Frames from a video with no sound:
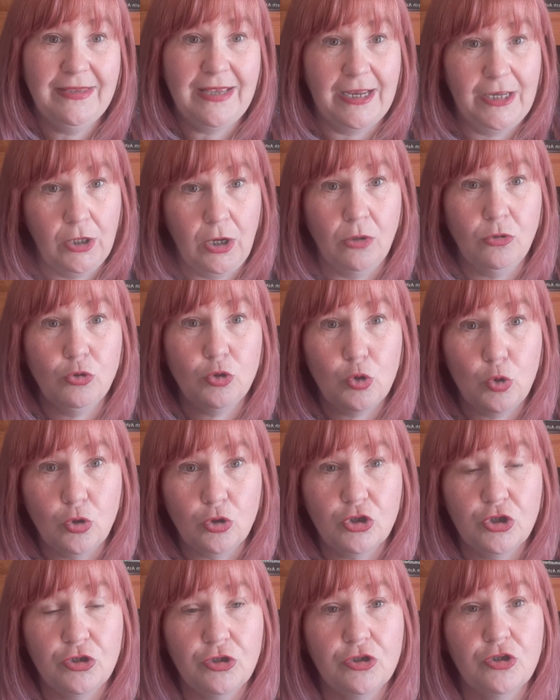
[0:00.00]
that you go and
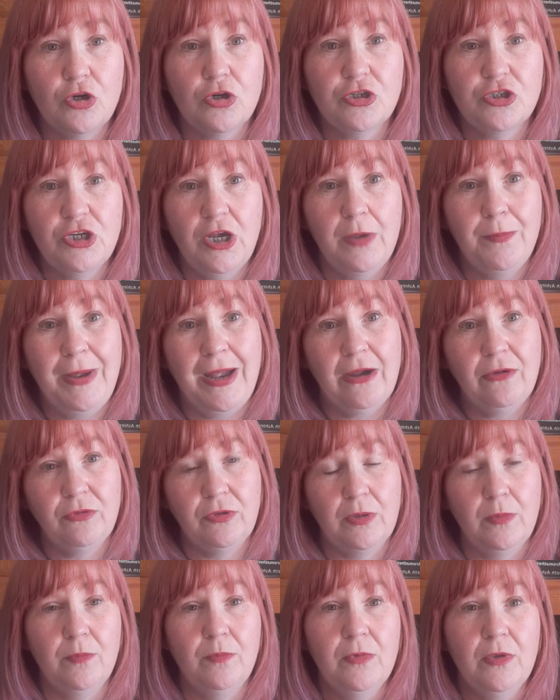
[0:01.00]
talk to the doctor about
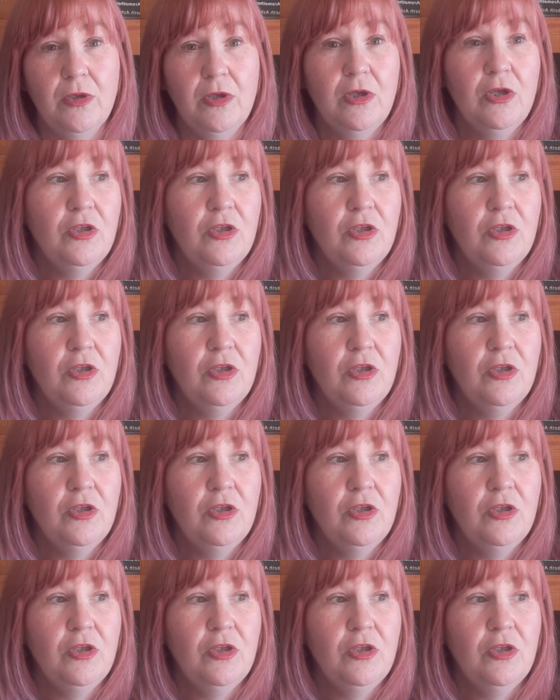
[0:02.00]
them.